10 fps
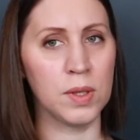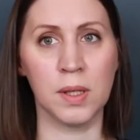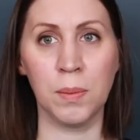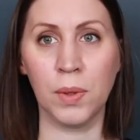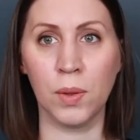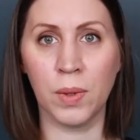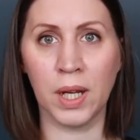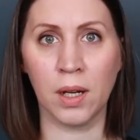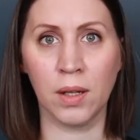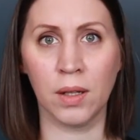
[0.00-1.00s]
a simple
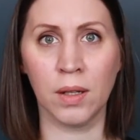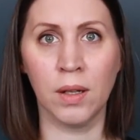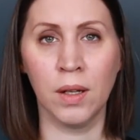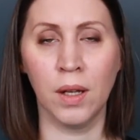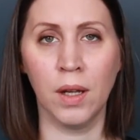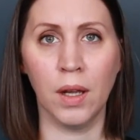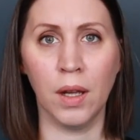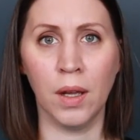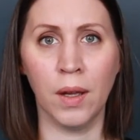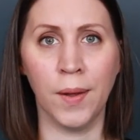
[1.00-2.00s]
raglan
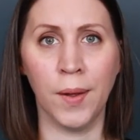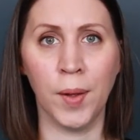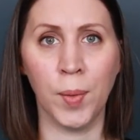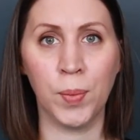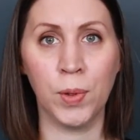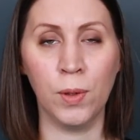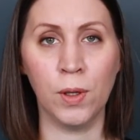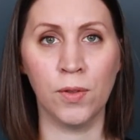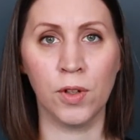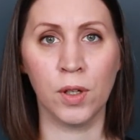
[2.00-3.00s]

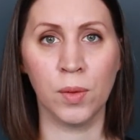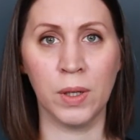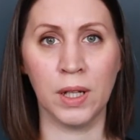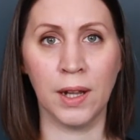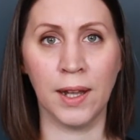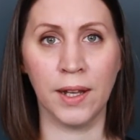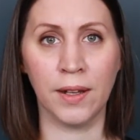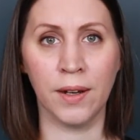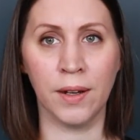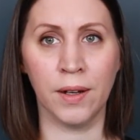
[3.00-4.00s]
pullover with
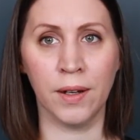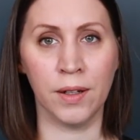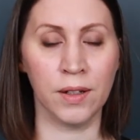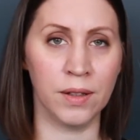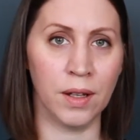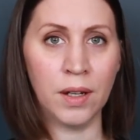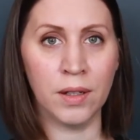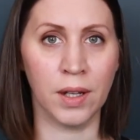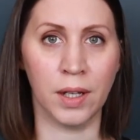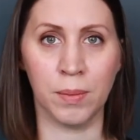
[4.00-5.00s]
like a
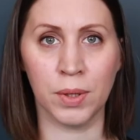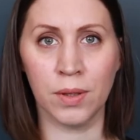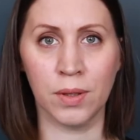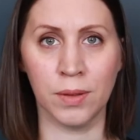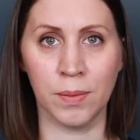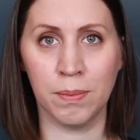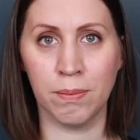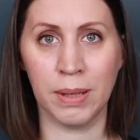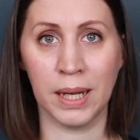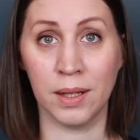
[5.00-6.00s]
diaper
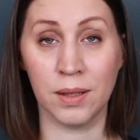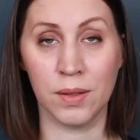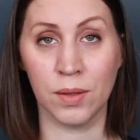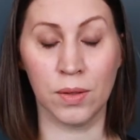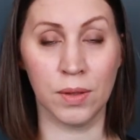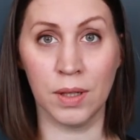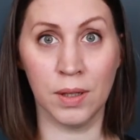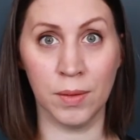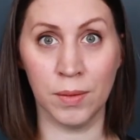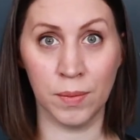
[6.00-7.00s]
pants
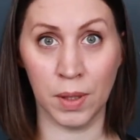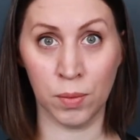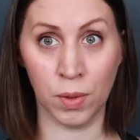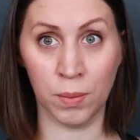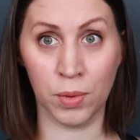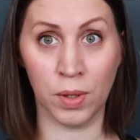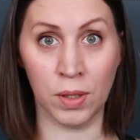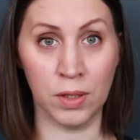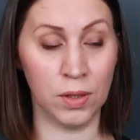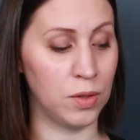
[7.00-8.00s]
or a romper
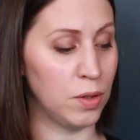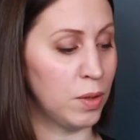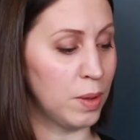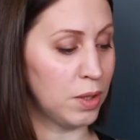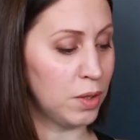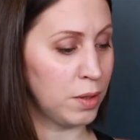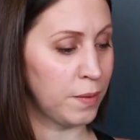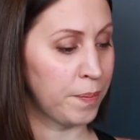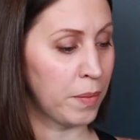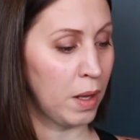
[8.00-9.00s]
under to go under.
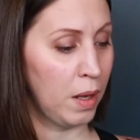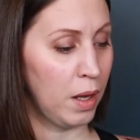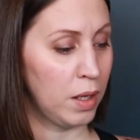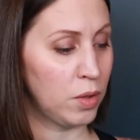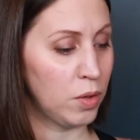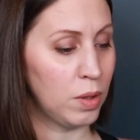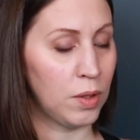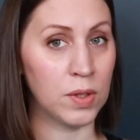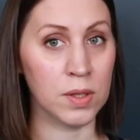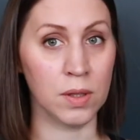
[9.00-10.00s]
Don't know if it's